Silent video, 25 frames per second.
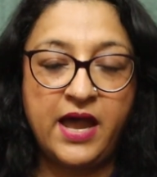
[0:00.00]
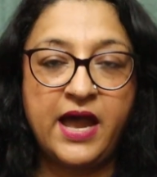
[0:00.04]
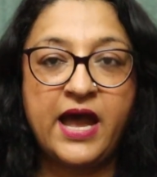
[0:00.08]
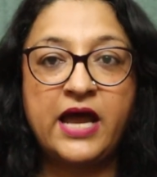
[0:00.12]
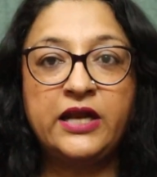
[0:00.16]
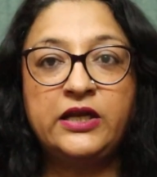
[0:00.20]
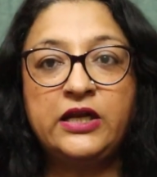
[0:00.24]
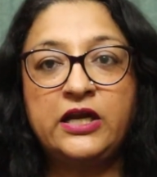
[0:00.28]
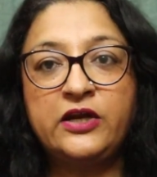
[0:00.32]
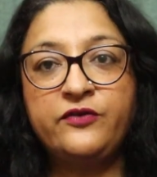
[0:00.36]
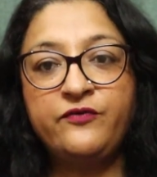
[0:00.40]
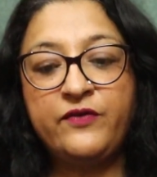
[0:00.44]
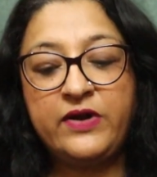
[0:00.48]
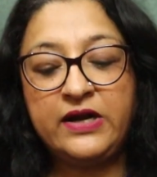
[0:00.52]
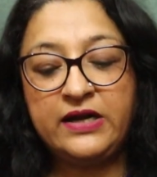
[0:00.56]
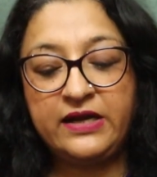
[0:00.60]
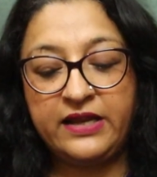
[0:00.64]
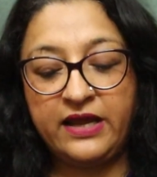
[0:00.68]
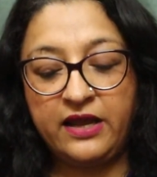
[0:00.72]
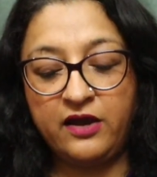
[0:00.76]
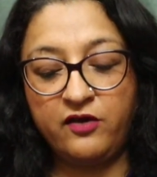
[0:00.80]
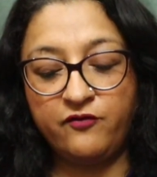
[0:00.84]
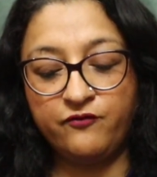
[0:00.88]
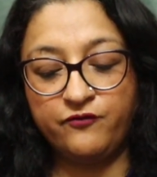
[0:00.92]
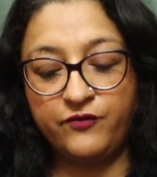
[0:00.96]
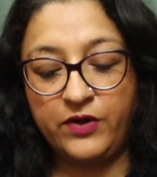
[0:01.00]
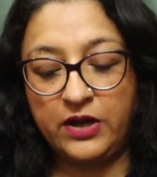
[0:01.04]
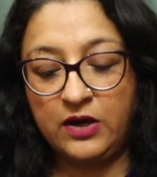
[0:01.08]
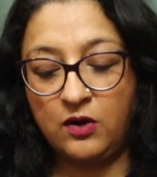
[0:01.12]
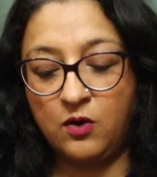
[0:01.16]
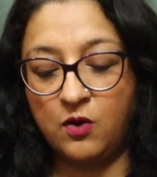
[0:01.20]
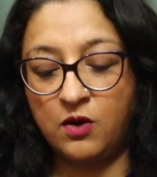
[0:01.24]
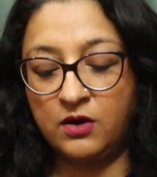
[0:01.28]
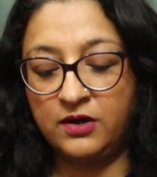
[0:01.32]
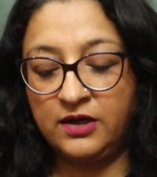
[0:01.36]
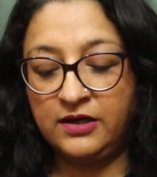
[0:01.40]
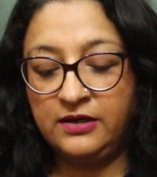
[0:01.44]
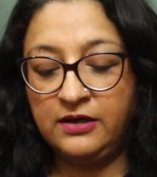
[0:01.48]
and it will take one
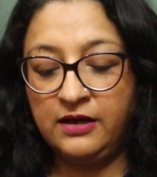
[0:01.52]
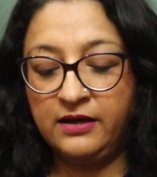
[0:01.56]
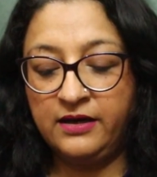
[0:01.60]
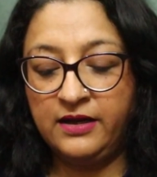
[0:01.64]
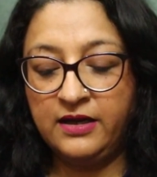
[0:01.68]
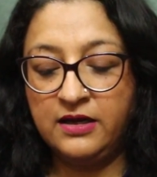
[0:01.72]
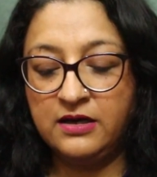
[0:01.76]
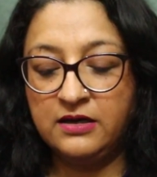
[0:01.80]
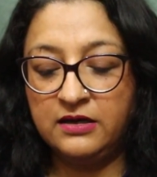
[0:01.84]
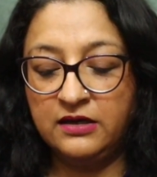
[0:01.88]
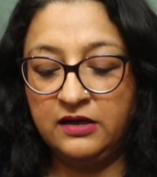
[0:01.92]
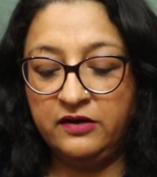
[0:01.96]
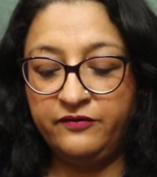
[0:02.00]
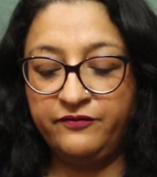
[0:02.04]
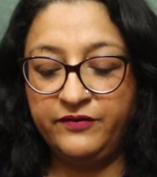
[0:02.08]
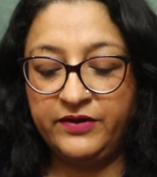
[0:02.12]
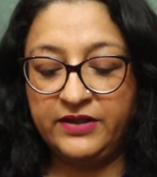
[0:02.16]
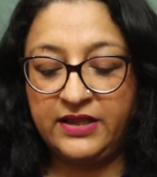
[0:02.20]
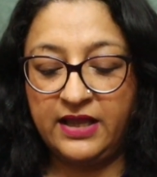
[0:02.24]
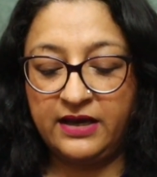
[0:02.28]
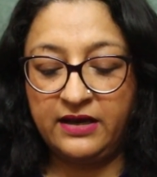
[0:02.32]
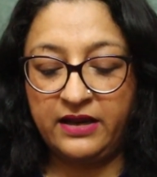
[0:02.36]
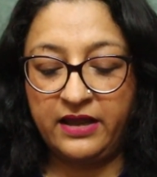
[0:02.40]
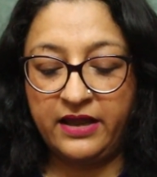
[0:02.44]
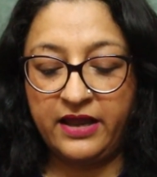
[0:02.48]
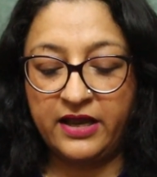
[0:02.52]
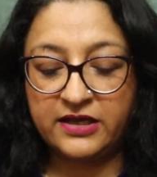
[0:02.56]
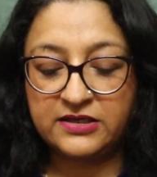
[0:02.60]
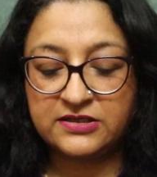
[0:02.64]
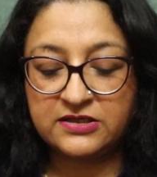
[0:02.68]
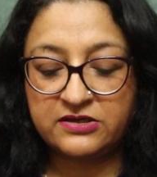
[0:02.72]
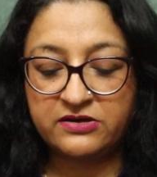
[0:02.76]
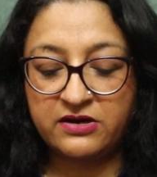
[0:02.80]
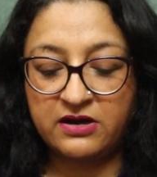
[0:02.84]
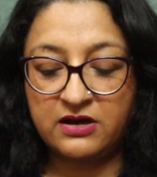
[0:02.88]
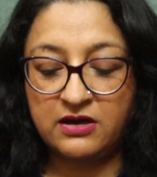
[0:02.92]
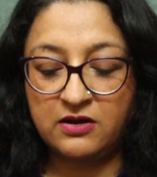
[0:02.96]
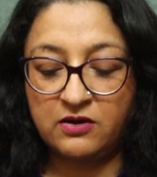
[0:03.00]
ordinary girl with an
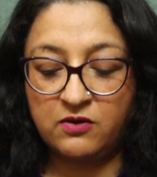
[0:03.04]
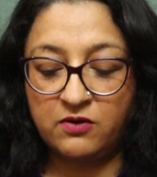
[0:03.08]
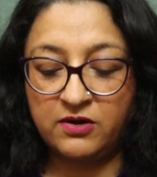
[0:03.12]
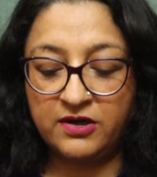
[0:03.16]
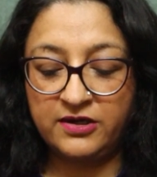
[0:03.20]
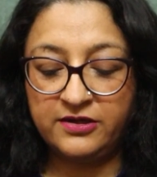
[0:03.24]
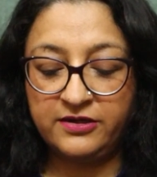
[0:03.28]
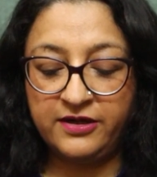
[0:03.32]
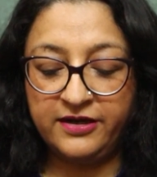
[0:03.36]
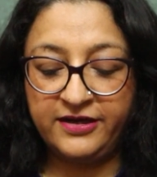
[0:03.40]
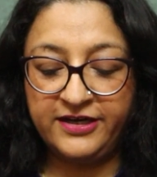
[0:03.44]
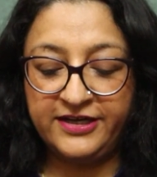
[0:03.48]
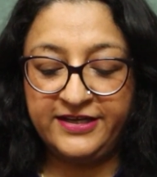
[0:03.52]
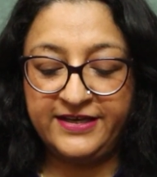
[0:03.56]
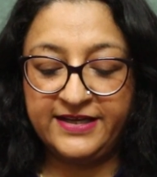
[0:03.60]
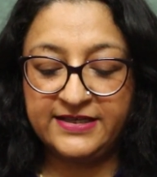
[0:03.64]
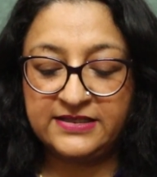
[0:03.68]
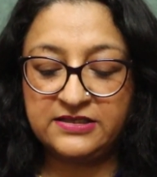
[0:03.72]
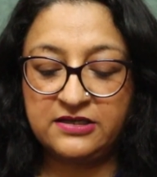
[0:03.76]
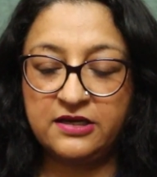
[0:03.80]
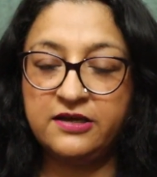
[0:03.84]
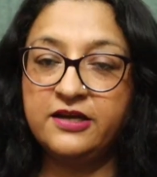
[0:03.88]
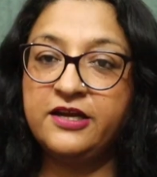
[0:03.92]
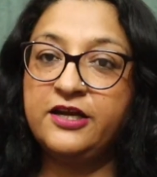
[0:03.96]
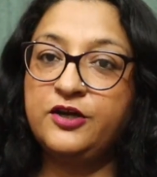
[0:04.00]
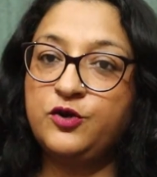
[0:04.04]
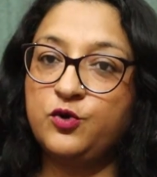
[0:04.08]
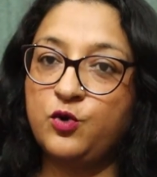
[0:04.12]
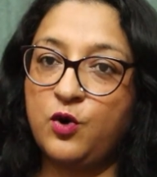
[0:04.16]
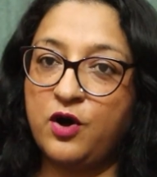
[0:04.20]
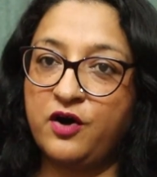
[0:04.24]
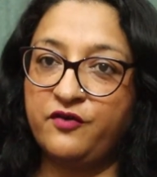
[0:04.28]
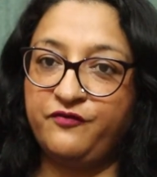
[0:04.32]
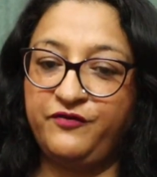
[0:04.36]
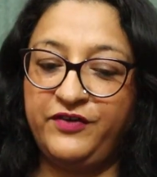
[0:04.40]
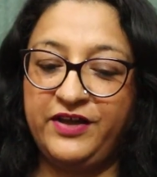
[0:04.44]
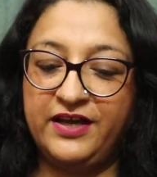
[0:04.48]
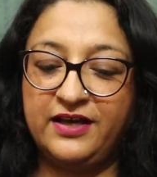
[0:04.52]
extraordinary destiny to
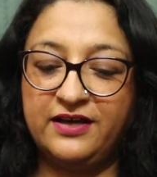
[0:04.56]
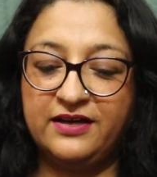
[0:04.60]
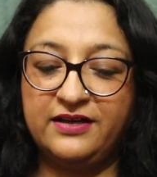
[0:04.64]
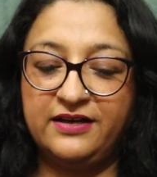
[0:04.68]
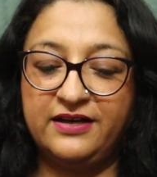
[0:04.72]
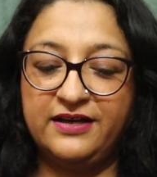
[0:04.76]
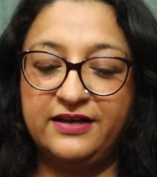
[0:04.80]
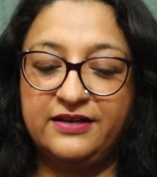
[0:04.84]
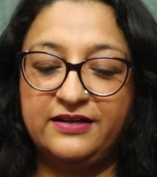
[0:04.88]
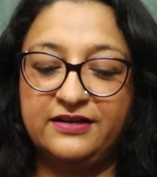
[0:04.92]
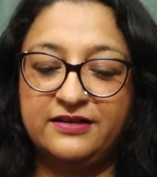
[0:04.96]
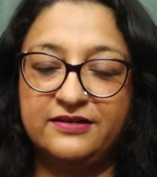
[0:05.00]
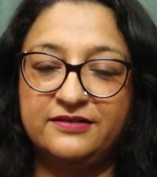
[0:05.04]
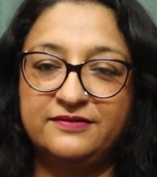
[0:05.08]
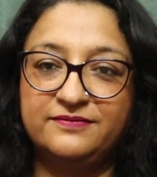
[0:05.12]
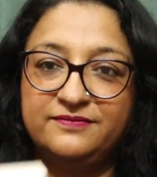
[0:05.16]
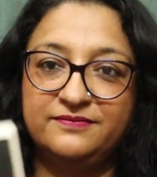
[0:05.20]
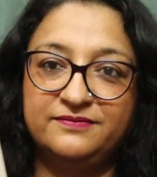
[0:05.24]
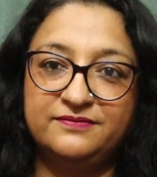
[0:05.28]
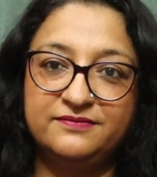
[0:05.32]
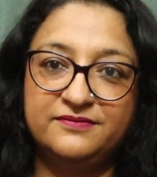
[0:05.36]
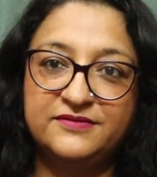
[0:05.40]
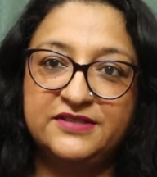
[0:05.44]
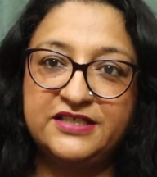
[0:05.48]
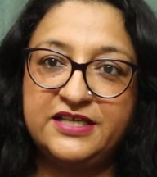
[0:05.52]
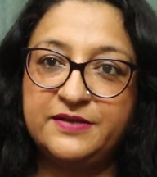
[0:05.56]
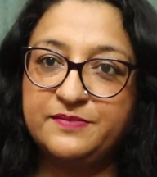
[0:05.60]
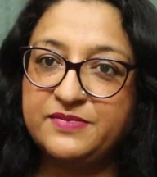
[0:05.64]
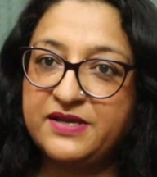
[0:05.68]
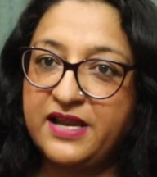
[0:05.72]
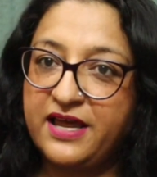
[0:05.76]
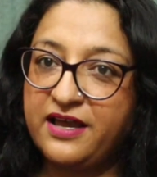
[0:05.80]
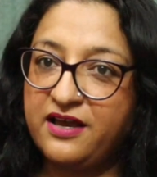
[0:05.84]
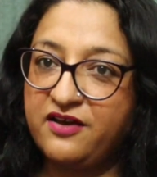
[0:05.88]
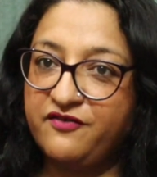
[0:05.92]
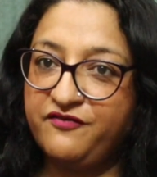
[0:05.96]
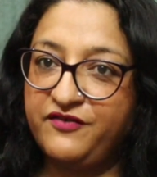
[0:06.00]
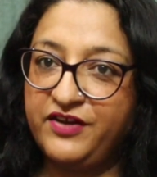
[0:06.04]
awaken it. Seems
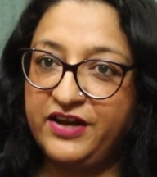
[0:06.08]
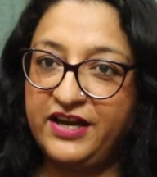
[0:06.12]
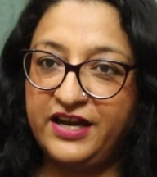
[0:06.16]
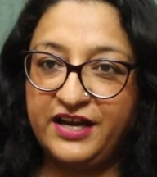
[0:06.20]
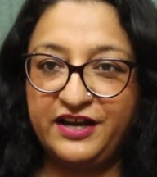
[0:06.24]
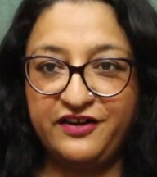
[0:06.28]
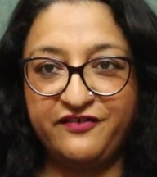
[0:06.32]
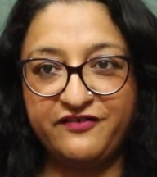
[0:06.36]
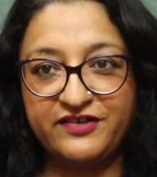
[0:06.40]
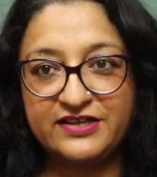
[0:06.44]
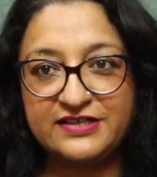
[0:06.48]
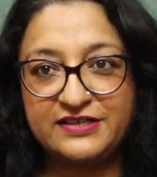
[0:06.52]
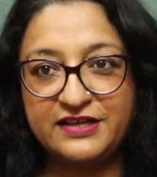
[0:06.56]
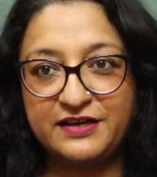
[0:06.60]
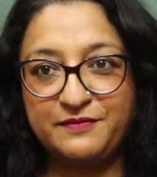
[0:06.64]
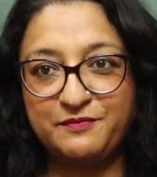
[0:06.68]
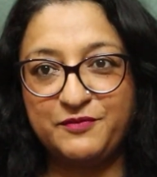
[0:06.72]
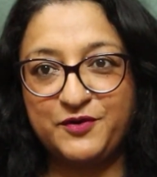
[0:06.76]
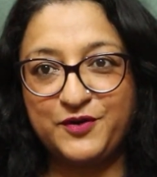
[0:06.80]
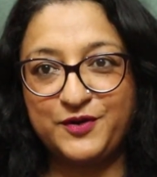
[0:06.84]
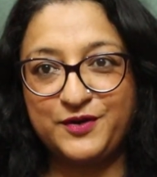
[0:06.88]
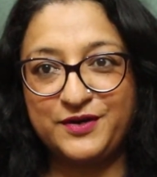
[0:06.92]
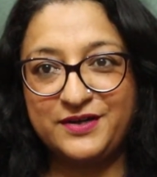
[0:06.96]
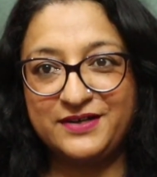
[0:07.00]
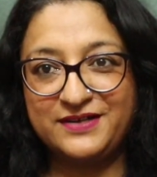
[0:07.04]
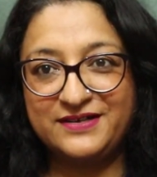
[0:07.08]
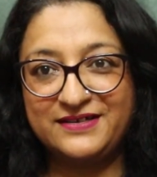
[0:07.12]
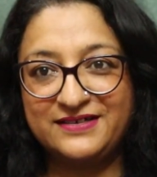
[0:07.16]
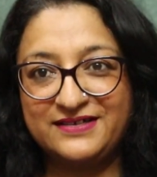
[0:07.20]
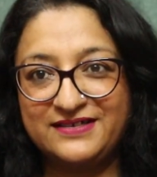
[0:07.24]
like a very interesting book.